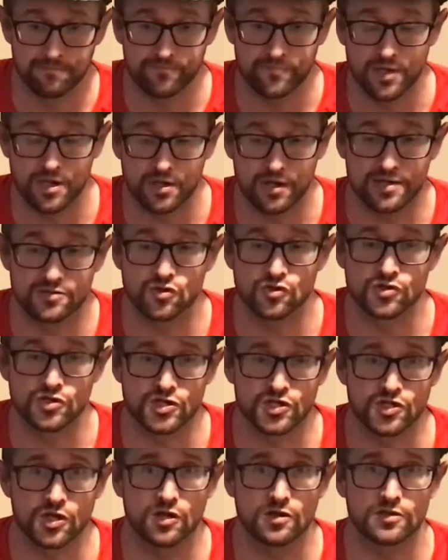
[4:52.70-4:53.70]
And that doesn't
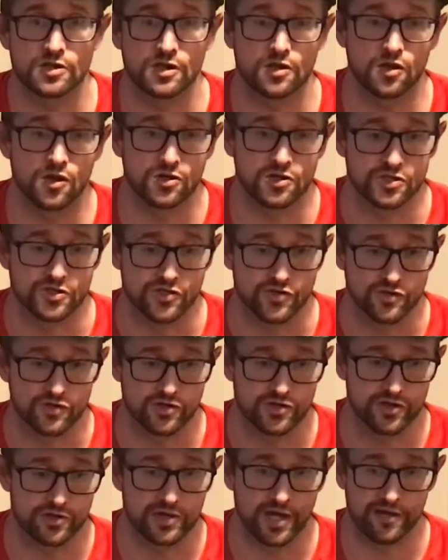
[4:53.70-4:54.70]
start the clock as such,
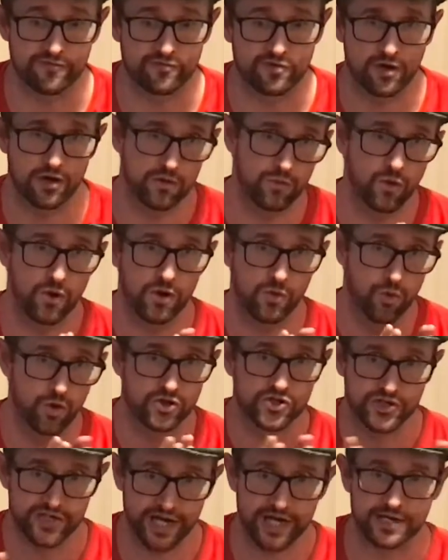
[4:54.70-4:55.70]
so you haven't got 1
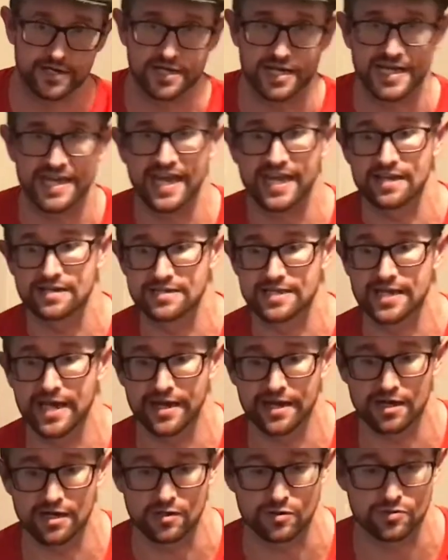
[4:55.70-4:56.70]
second again to get it
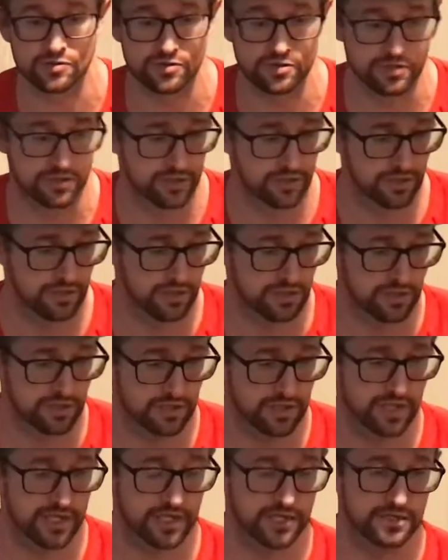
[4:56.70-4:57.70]
out. You
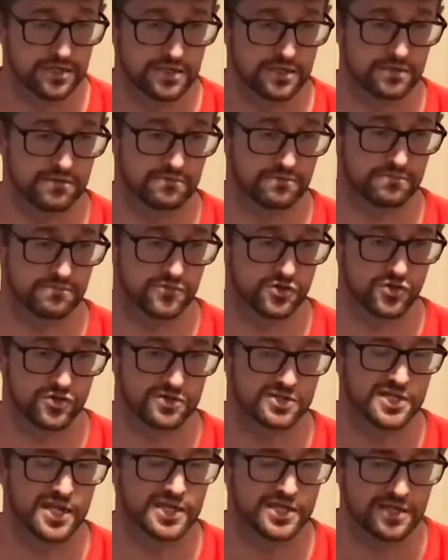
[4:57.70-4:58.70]
can sort of
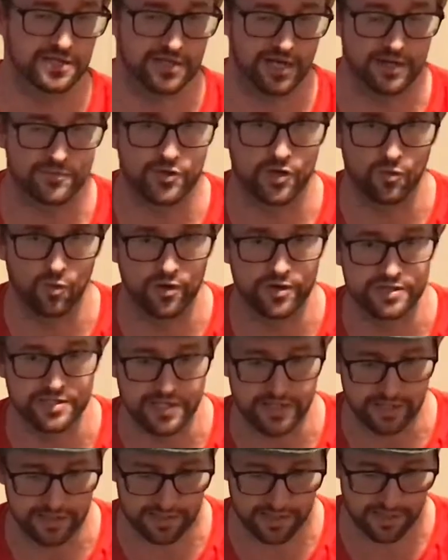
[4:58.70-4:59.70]
take your time. You don't want to take
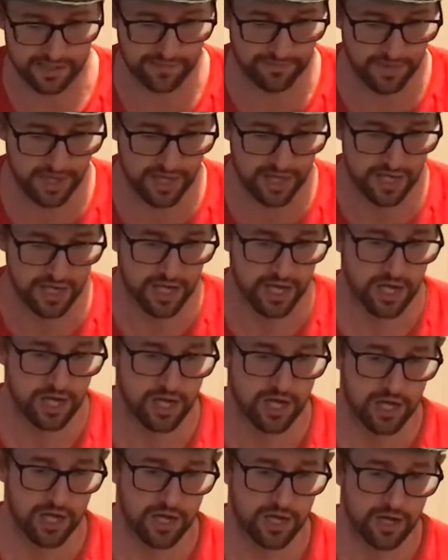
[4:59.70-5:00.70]
your time.
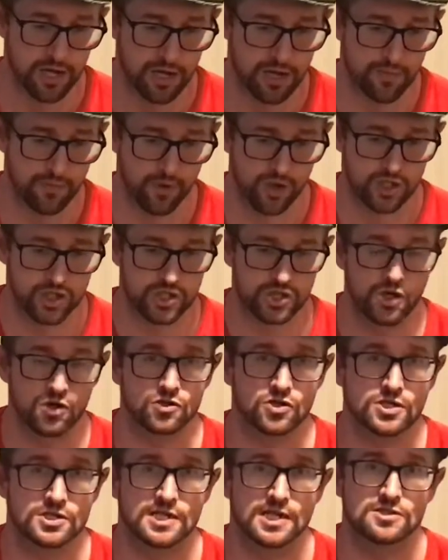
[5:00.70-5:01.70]
But as long
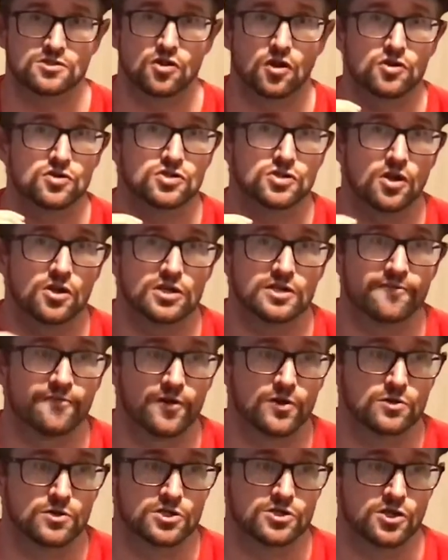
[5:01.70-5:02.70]
as that dog's got his
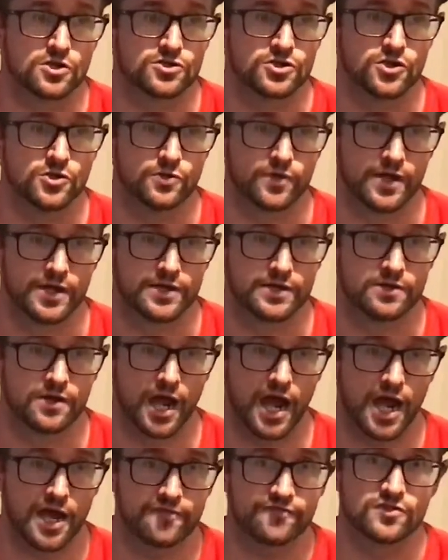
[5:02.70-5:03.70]
focus on you then,
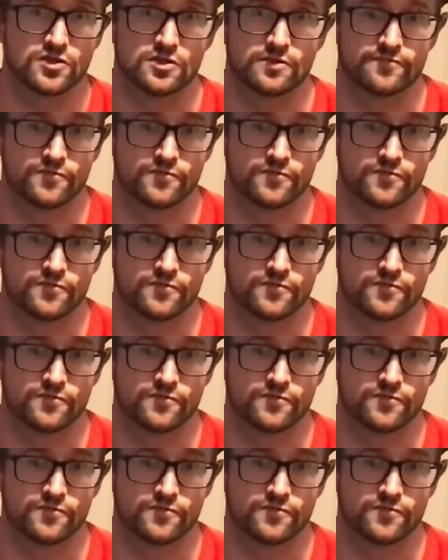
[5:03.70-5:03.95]
after you've